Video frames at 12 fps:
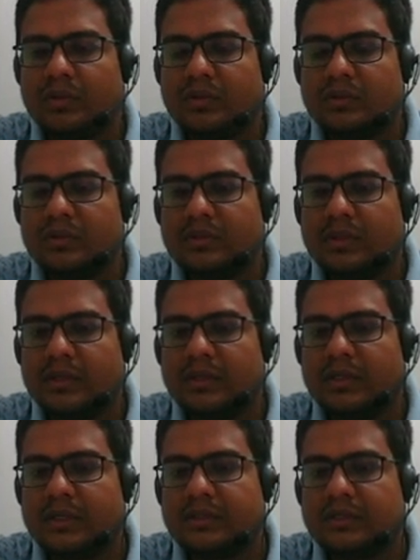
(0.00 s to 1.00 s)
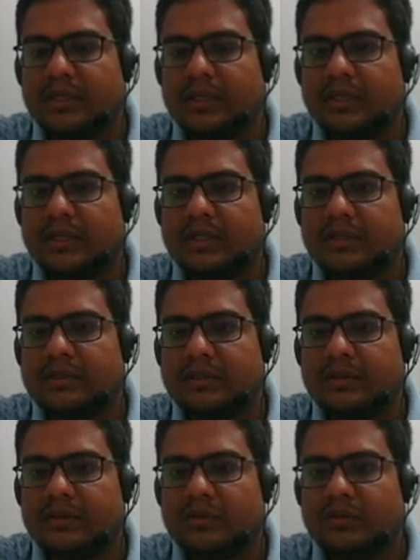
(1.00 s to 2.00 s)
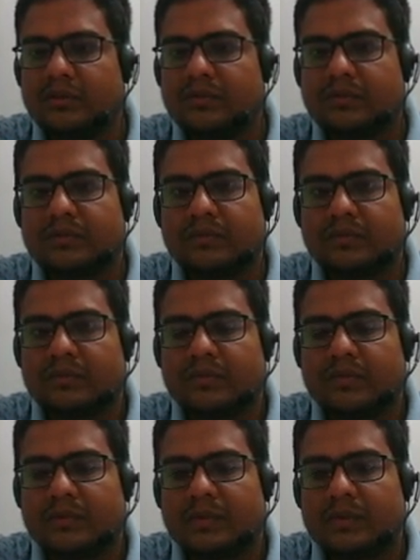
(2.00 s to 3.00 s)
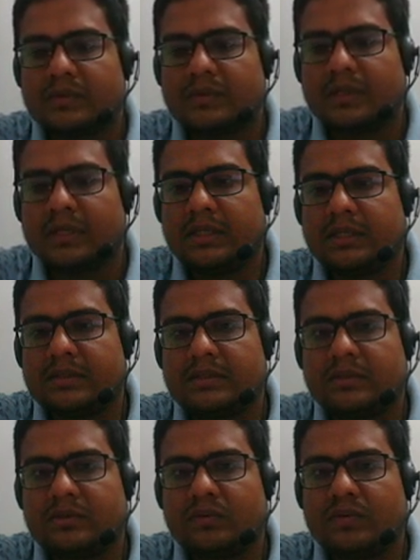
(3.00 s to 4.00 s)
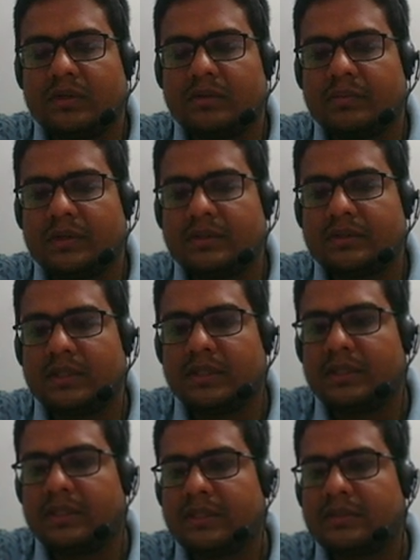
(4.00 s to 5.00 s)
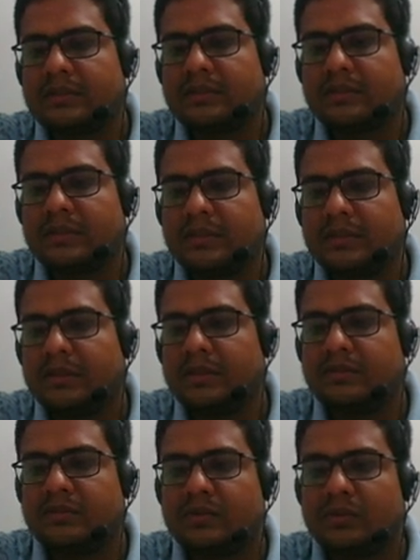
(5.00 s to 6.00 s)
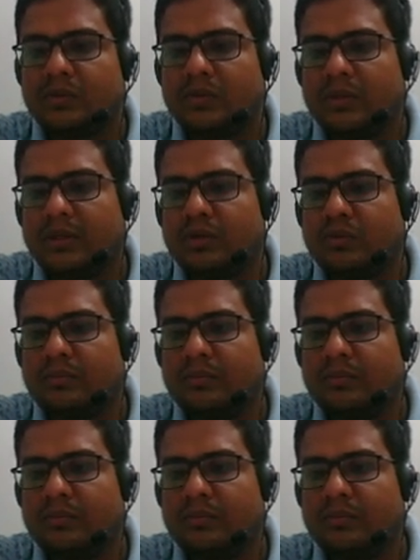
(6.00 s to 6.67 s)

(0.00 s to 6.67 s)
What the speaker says: So this I can write sin x into 1 plus sin x, its whole cube.